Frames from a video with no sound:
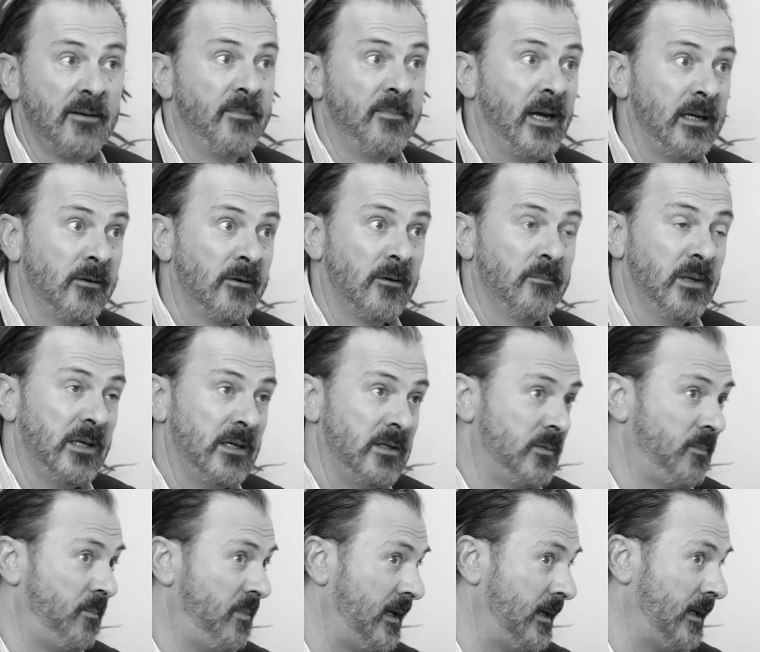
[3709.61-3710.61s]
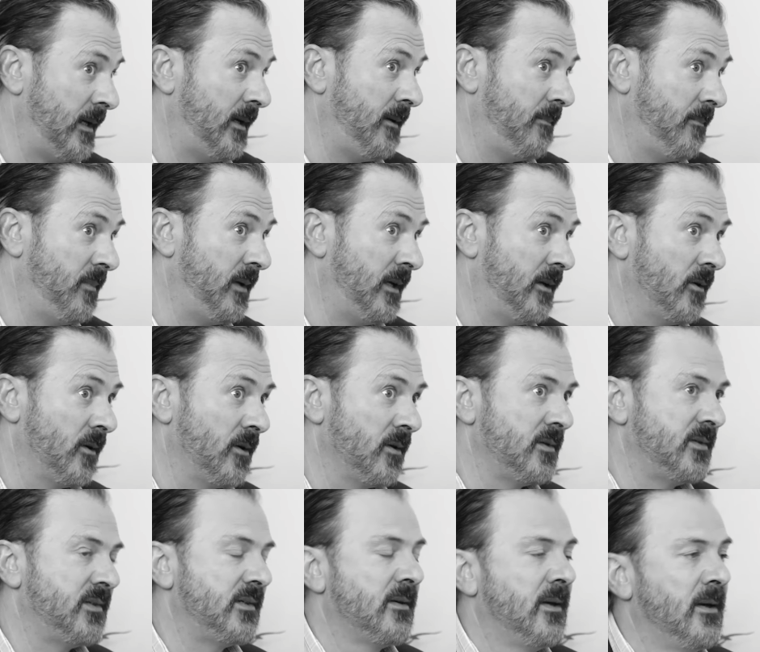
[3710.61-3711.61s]
Now, it may not be as big
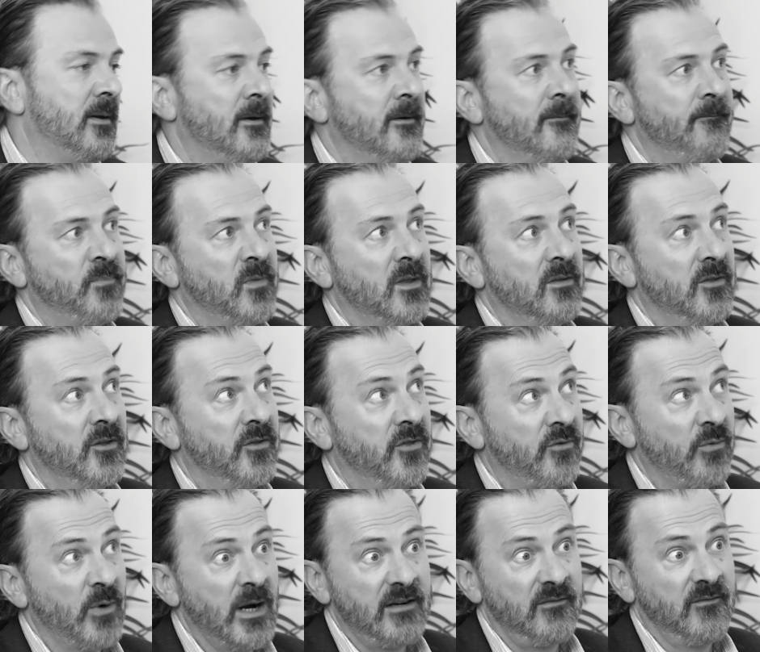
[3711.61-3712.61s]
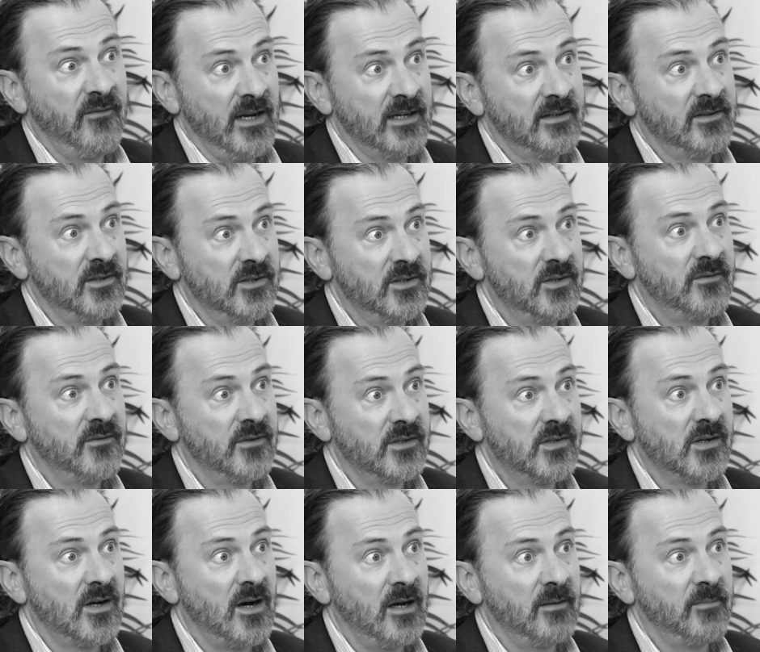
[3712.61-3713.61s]
because the threat vectors for
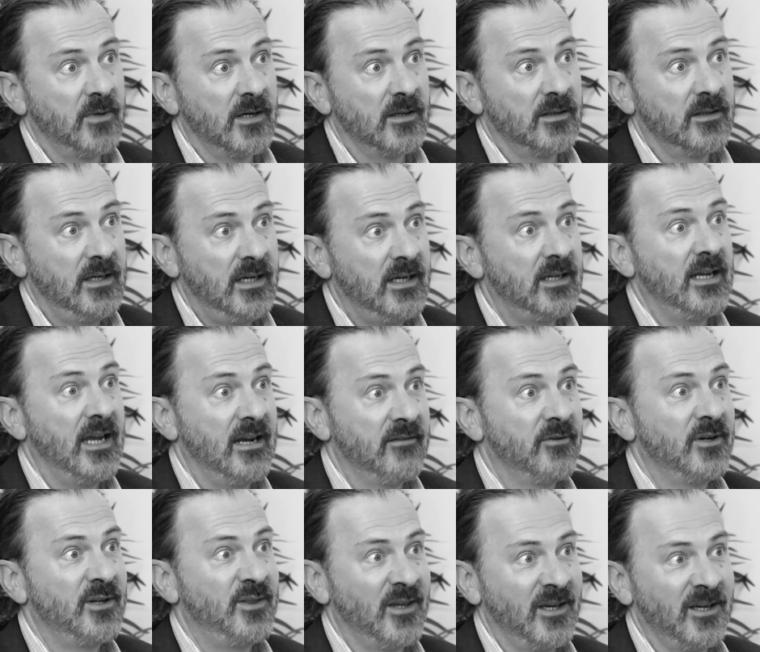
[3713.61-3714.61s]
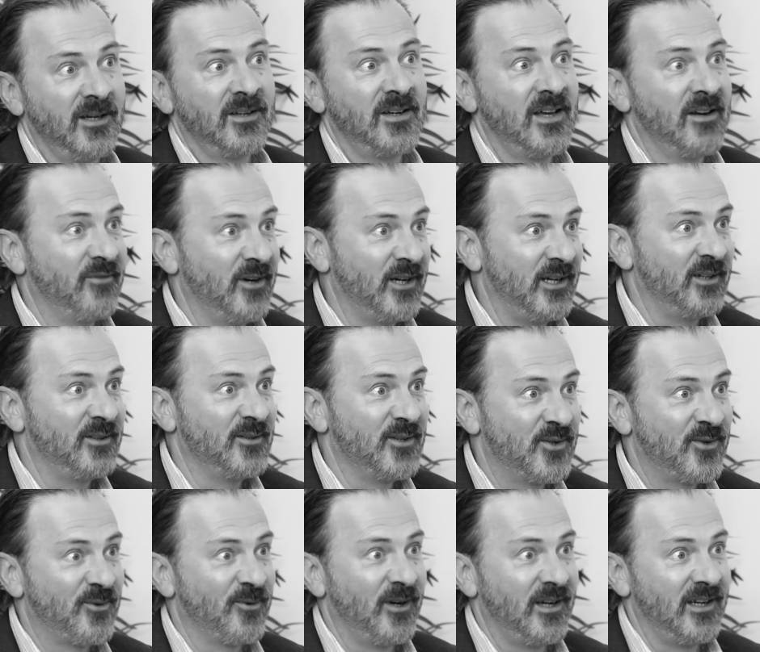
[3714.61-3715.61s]
cyber hit everything and every
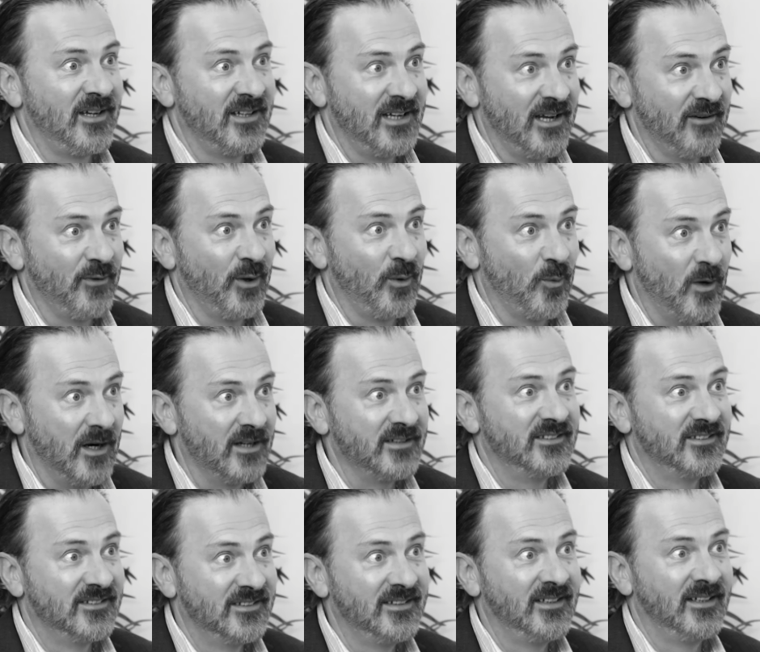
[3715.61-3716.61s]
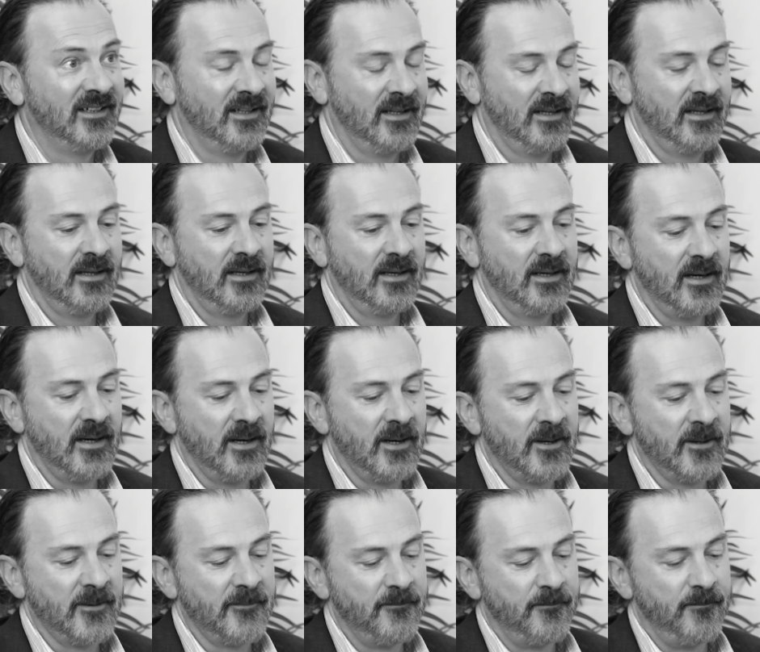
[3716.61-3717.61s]
industry and everyone. Yeah.
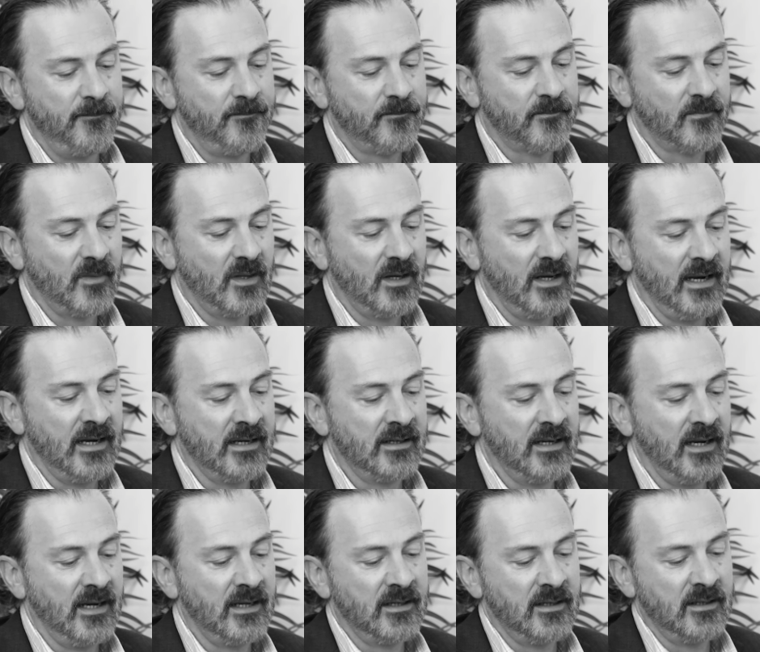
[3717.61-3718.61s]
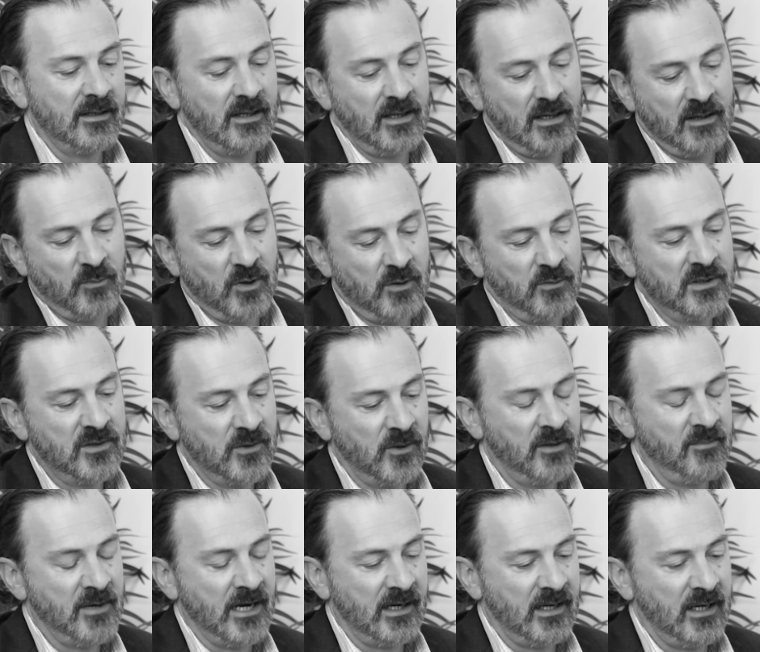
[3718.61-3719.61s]
Um, and and in, and what we're
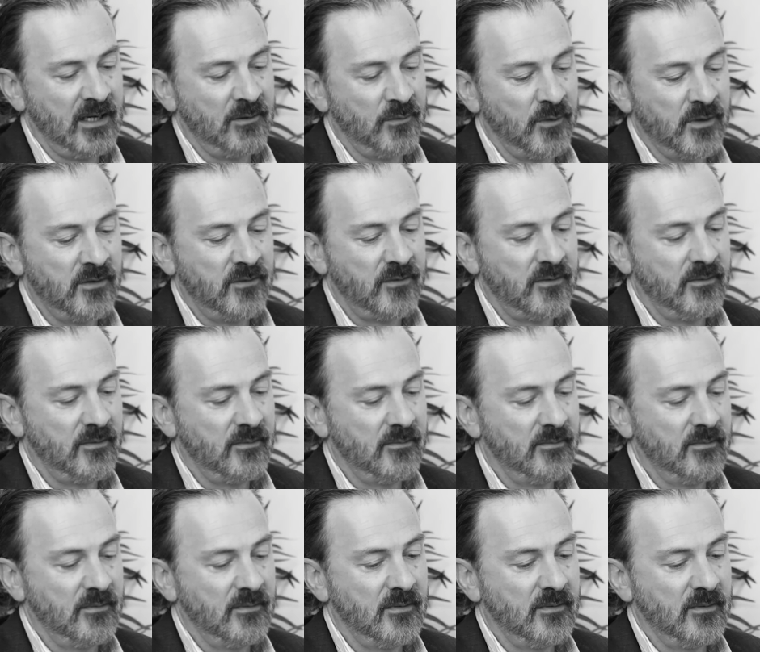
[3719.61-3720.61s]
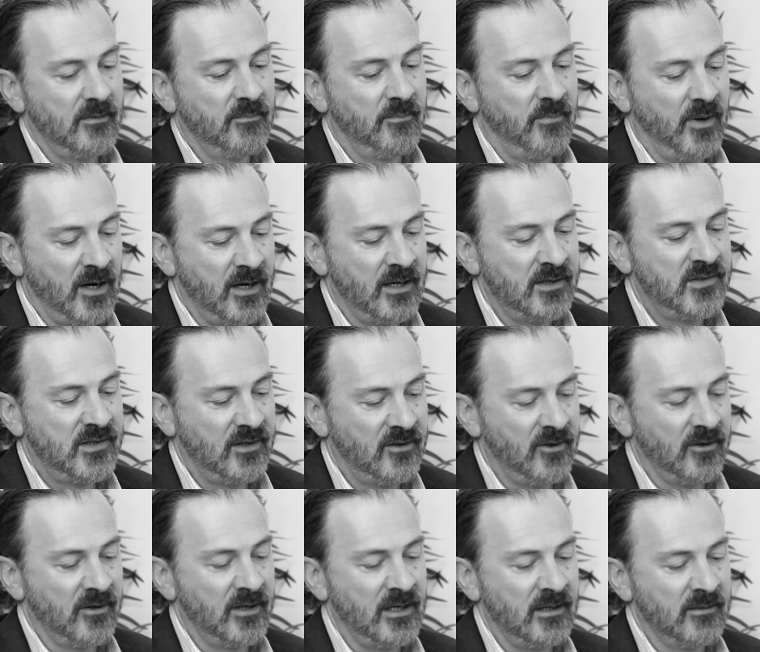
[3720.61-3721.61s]
talking about here with
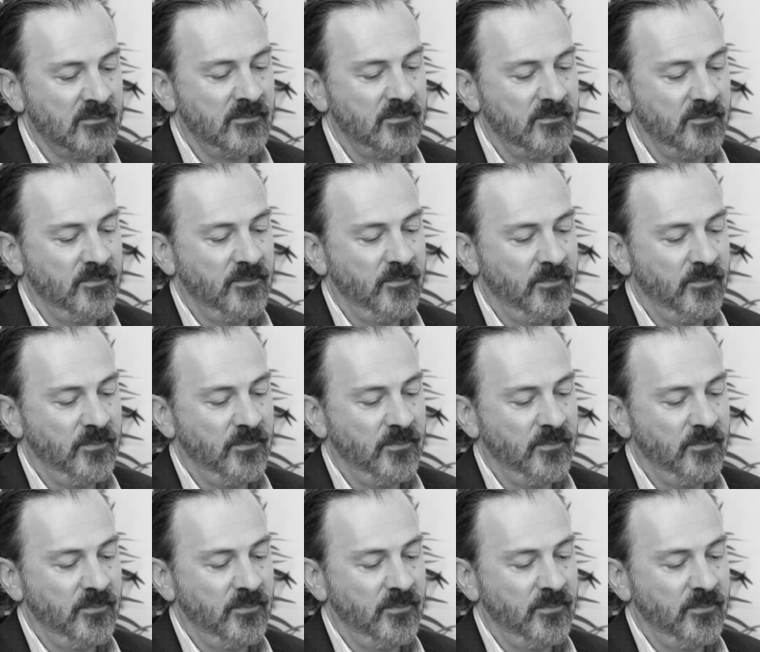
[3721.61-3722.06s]
biosecurity and